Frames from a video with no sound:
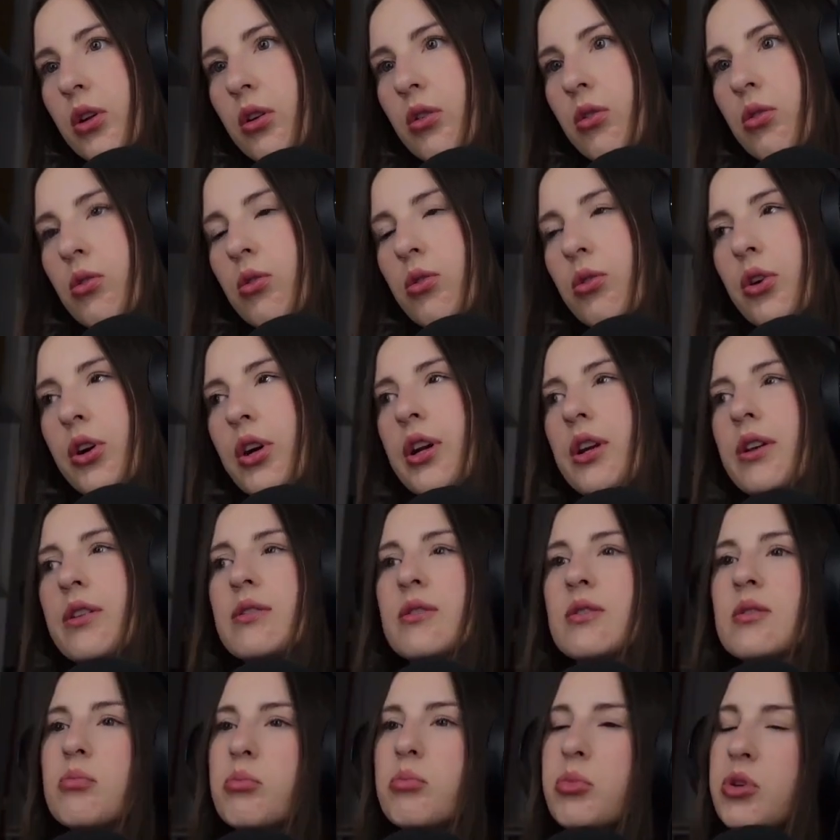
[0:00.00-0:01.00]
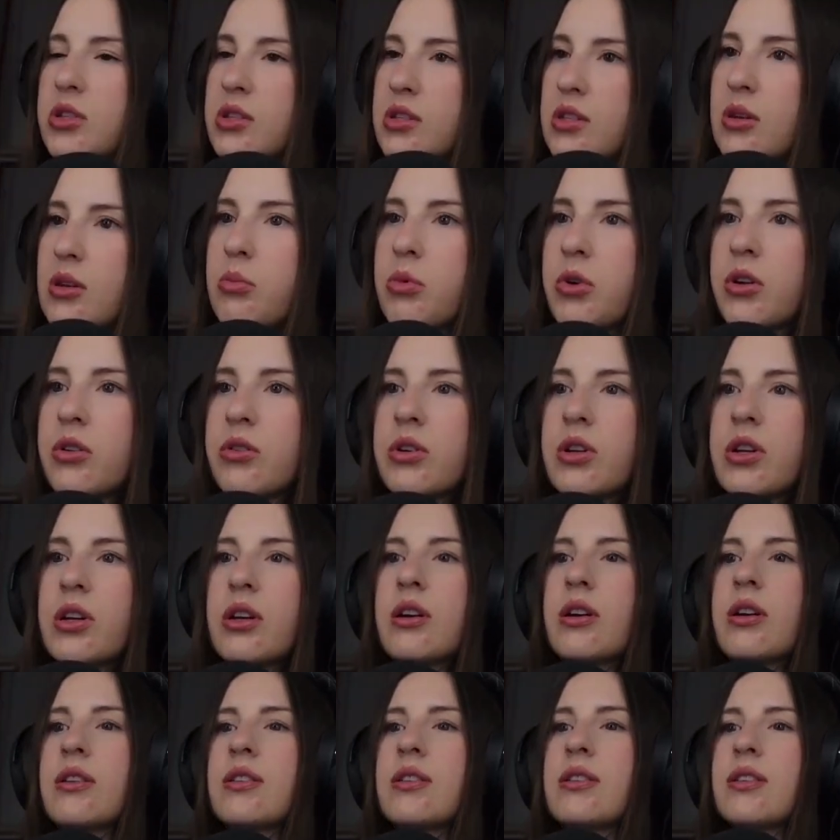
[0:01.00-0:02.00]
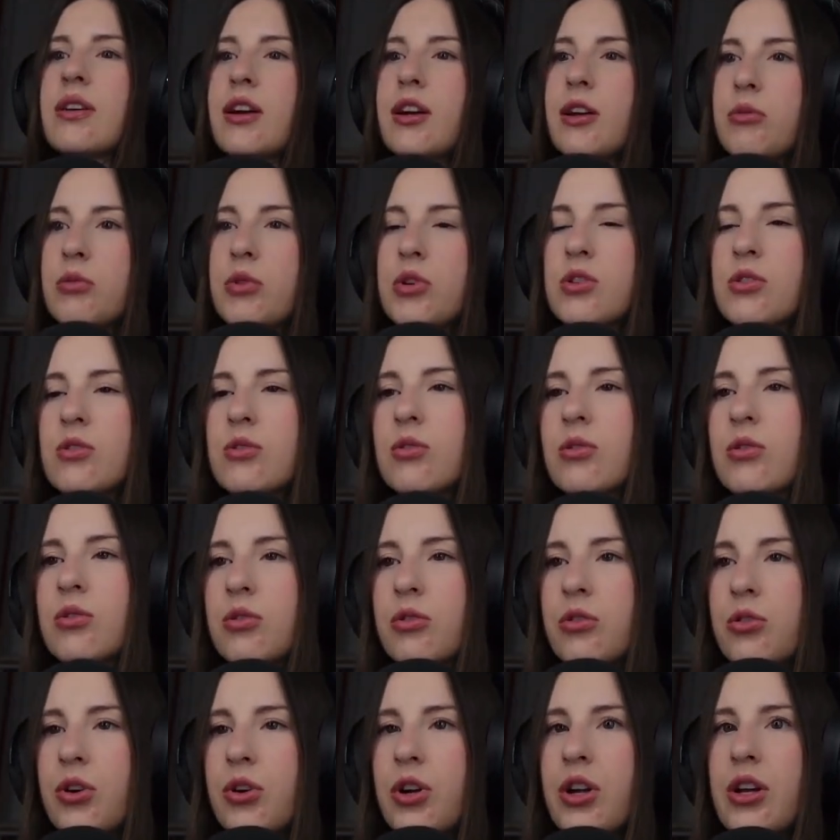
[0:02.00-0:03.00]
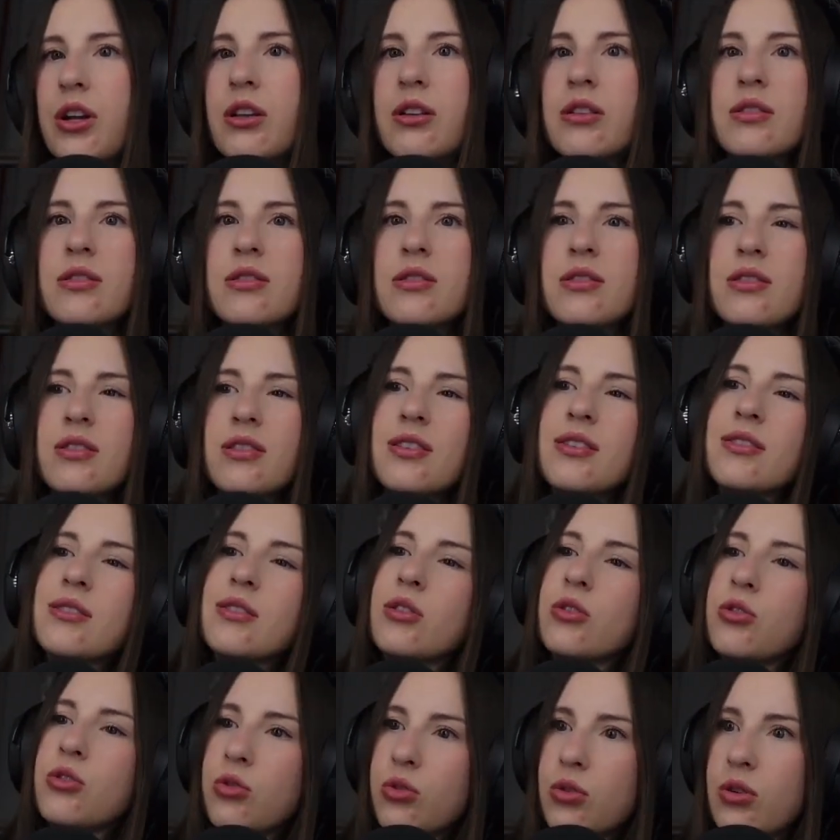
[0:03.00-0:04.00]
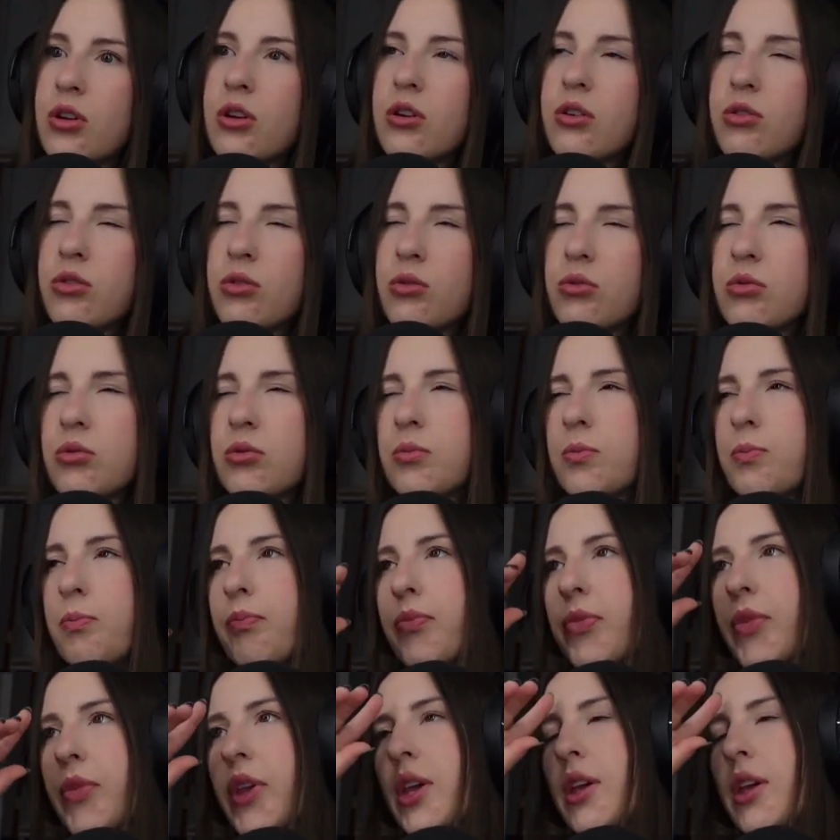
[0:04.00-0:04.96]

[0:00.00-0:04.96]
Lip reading: whole grains, but typically a diet rich in whole grains is including gluten,